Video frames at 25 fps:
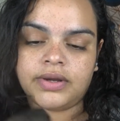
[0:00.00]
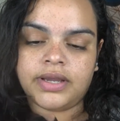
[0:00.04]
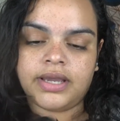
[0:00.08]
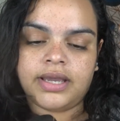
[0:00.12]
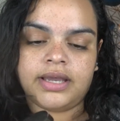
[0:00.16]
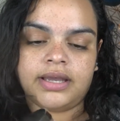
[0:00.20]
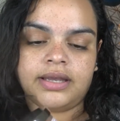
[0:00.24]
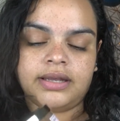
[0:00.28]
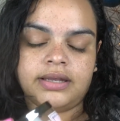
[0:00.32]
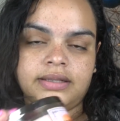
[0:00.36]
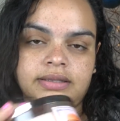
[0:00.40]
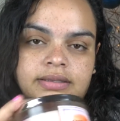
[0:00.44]

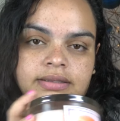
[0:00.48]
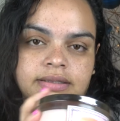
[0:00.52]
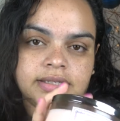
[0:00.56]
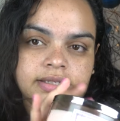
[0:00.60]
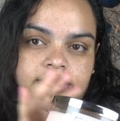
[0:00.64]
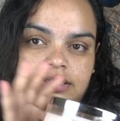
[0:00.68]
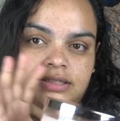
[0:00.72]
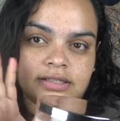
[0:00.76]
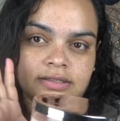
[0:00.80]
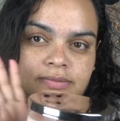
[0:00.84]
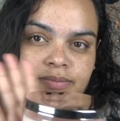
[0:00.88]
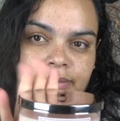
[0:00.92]
and
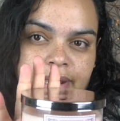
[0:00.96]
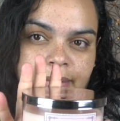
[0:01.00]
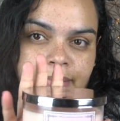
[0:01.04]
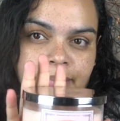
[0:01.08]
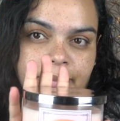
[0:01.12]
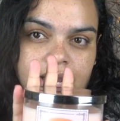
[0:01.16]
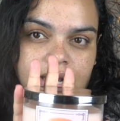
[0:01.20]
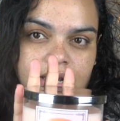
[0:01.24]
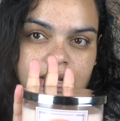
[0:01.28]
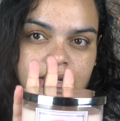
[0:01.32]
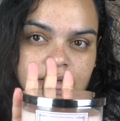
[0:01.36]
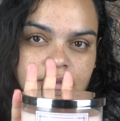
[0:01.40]
this is my
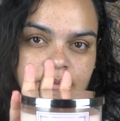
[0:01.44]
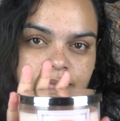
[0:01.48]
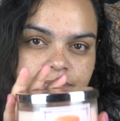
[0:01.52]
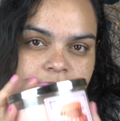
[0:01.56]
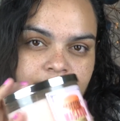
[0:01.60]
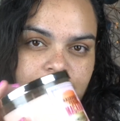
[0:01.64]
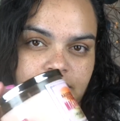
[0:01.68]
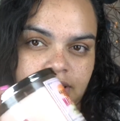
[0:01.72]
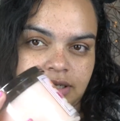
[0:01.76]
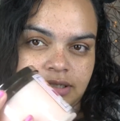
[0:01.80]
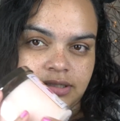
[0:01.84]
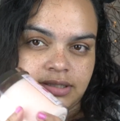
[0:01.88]
backup
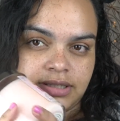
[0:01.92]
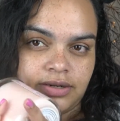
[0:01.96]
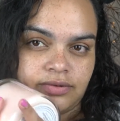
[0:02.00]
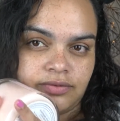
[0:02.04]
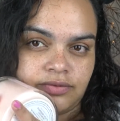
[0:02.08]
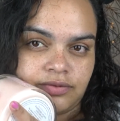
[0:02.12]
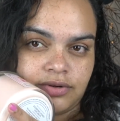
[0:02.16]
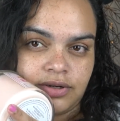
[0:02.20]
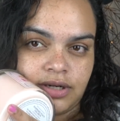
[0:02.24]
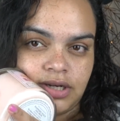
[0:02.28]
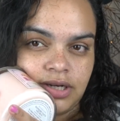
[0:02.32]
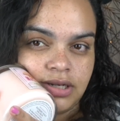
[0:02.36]
because I
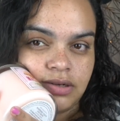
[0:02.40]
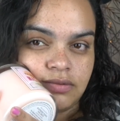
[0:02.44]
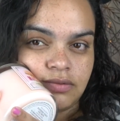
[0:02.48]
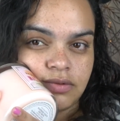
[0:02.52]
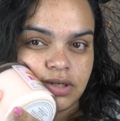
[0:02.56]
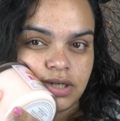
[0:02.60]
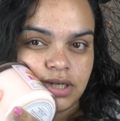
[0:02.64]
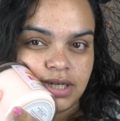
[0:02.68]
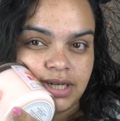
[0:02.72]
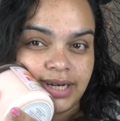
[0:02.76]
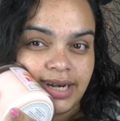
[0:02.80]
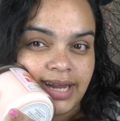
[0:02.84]

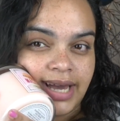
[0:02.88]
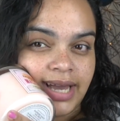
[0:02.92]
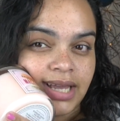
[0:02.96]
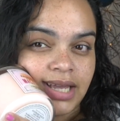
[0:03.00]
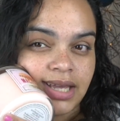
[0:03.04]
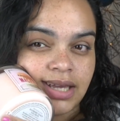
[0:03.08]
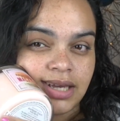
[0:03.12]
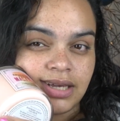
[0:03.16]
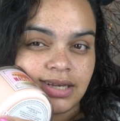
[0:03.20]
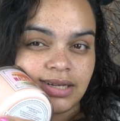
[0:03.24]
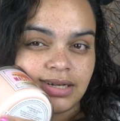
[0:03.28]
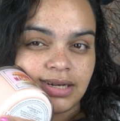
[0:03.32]
really
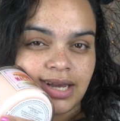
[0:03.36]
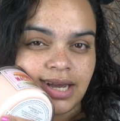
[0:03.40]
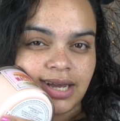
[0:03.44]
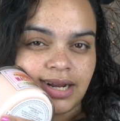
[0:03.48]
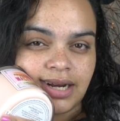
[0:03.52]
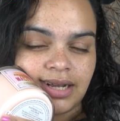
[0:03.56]
like it.